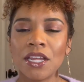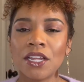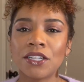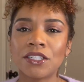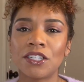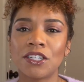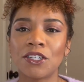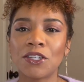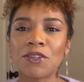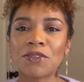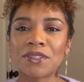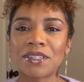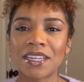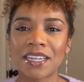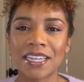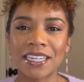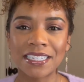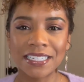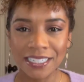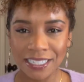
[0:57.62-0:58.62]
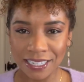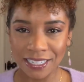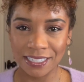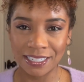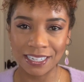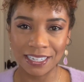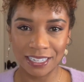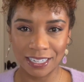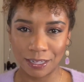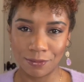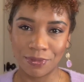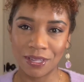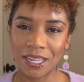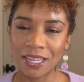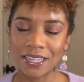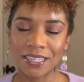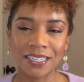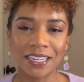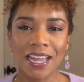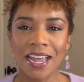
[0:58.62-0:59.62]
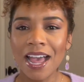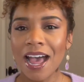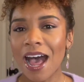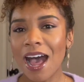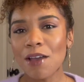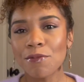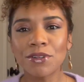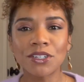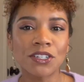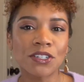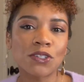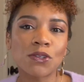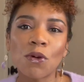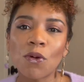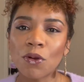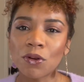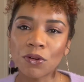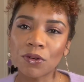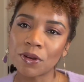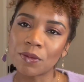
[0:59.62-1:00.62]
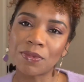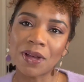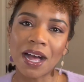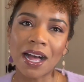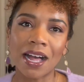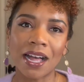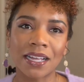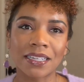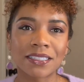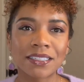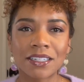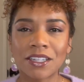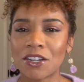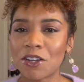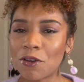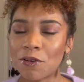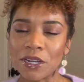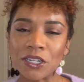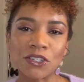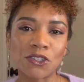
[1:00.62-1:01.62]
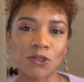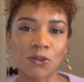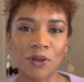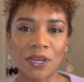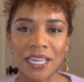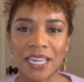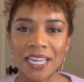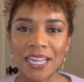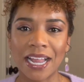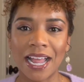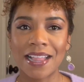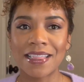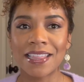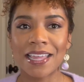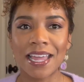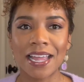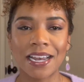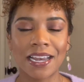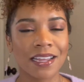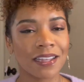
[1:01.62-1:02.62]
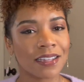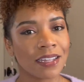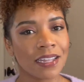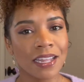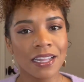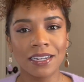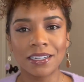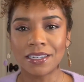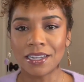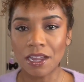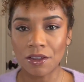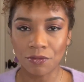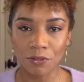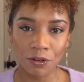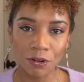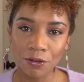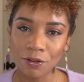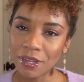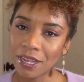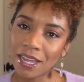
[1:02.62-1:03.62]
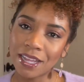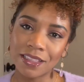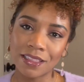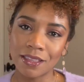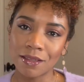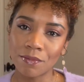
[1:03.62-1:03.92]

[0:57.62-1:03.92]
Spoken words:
to use it consistently? Because I would just order a box, enjoy it, and then never create the